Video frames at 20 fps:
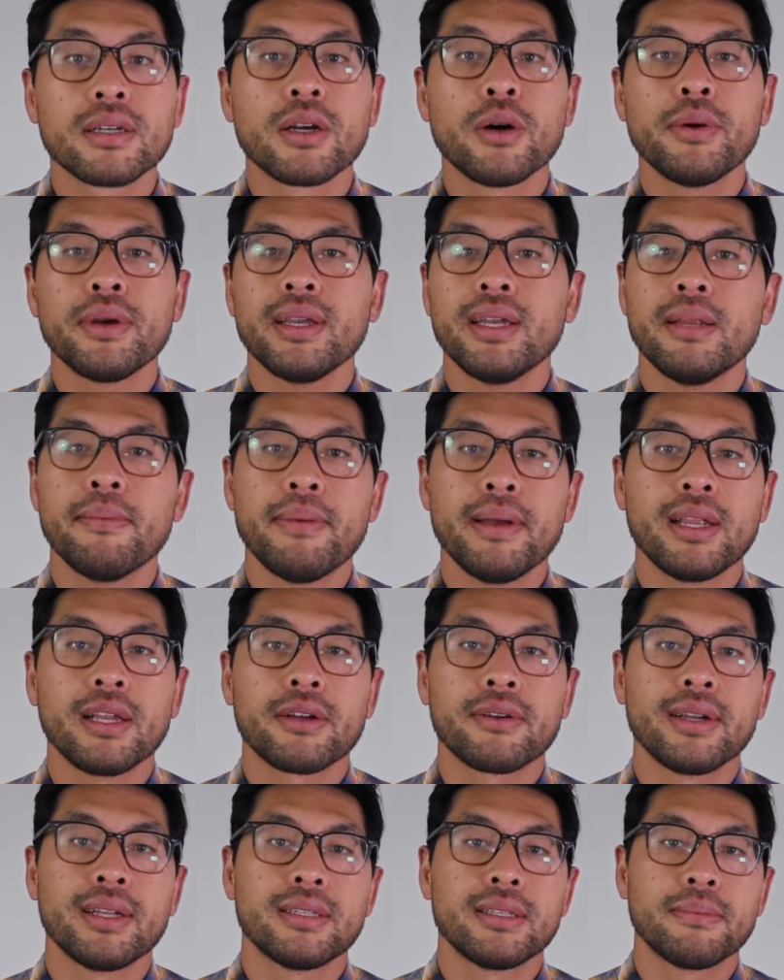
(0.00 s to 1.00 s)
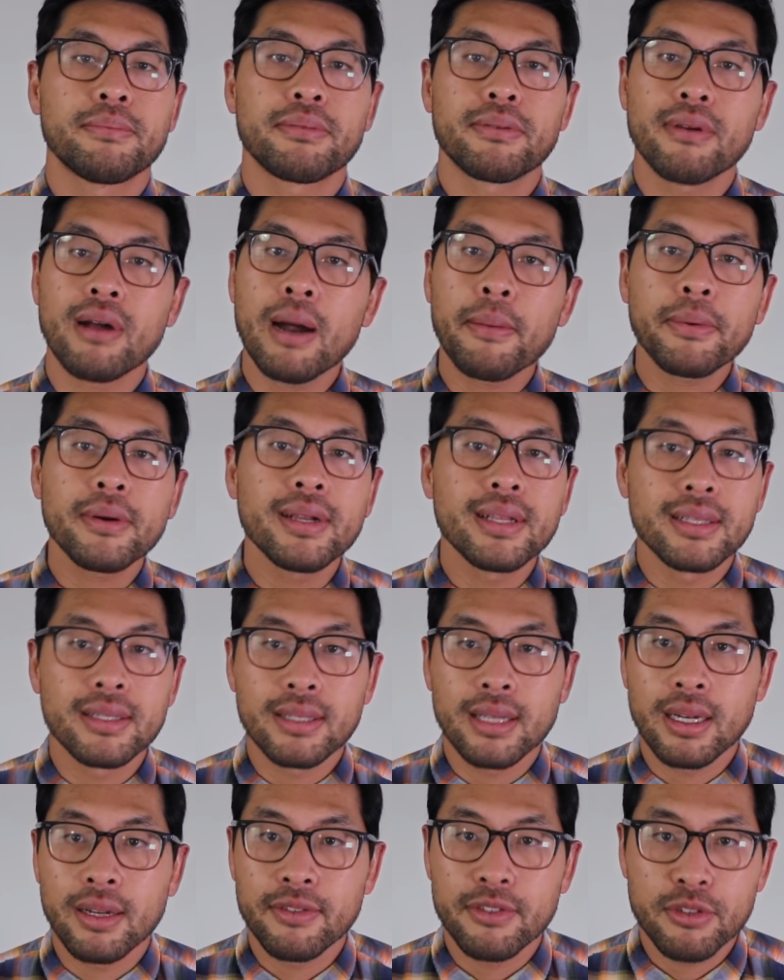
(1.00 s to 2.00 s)
Going independent creates a proper
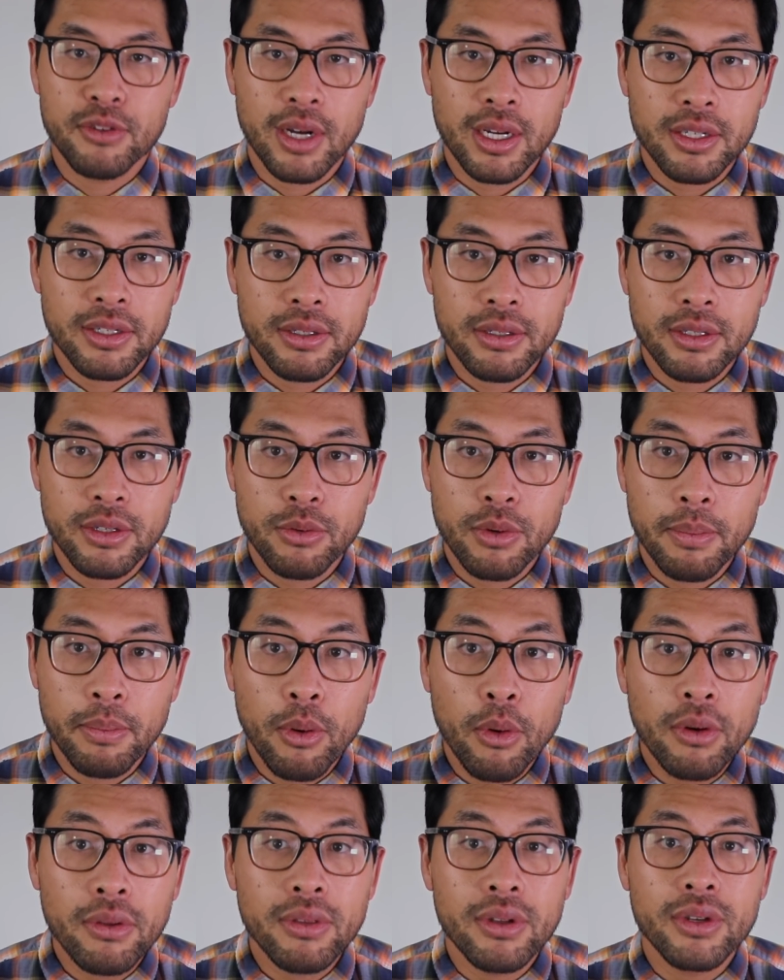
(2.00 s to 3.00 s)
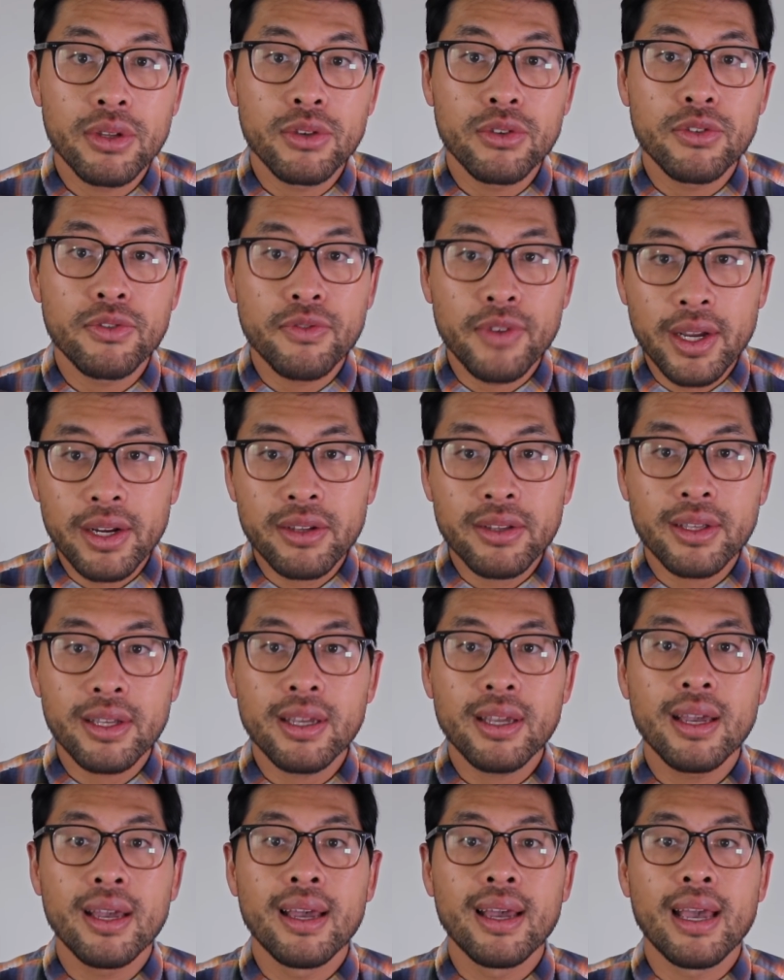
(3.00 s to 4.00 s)
incentive structure to report the news
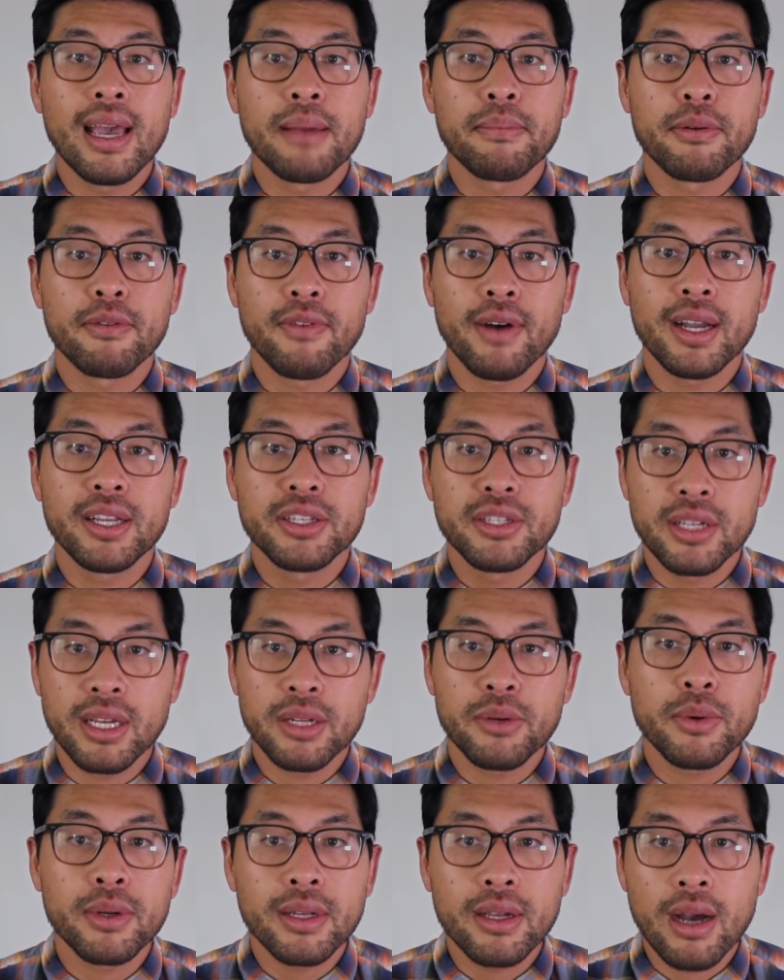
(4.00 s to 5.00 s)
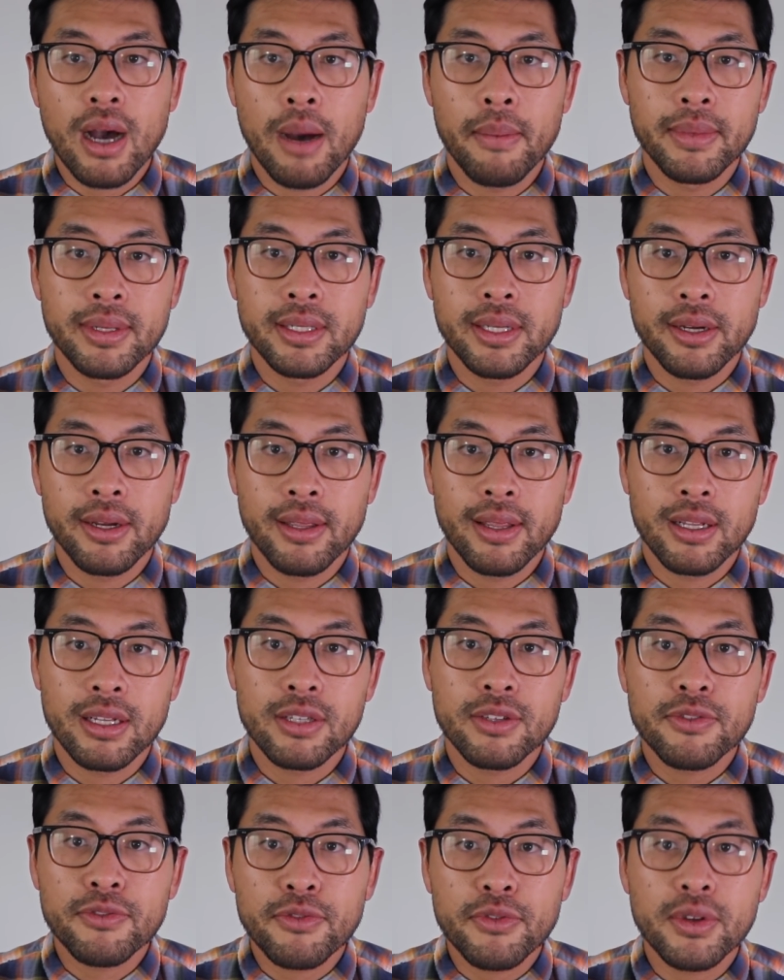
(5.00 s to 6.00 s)
fairly and provide genuine commentary that
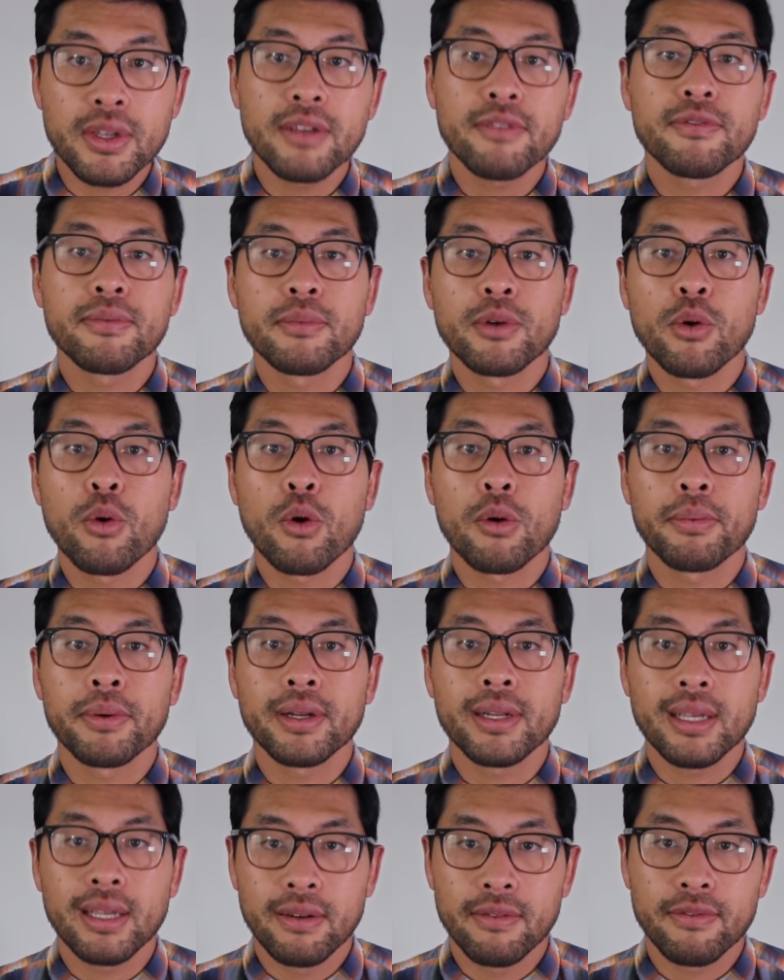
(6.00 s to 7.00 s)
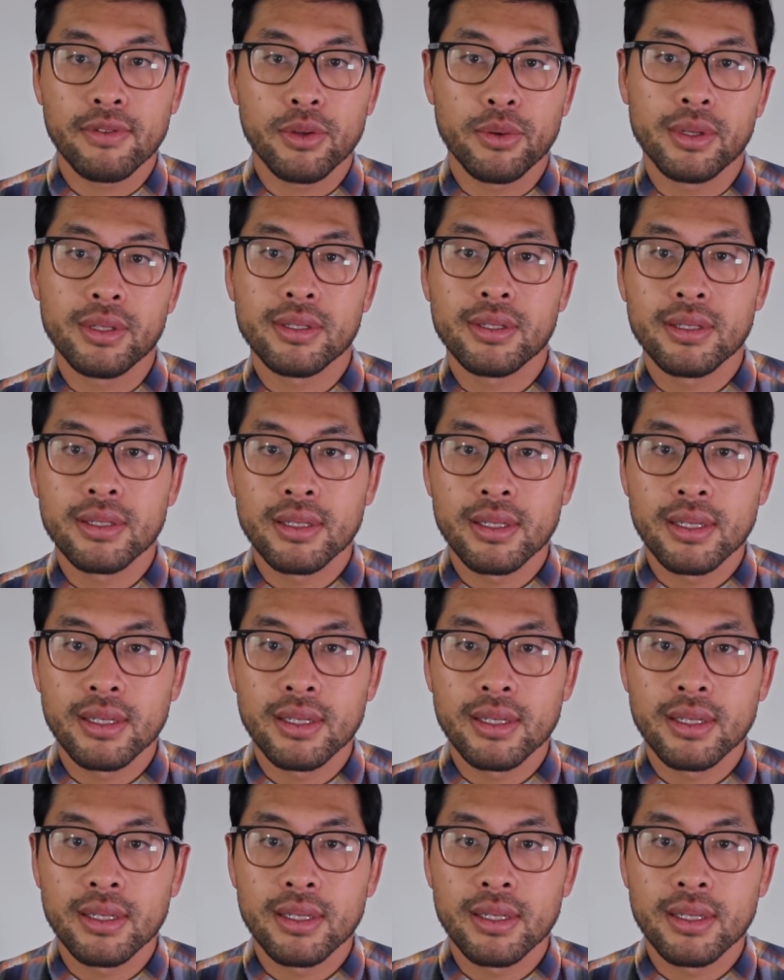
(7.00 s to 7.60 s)
is free from corporate influence.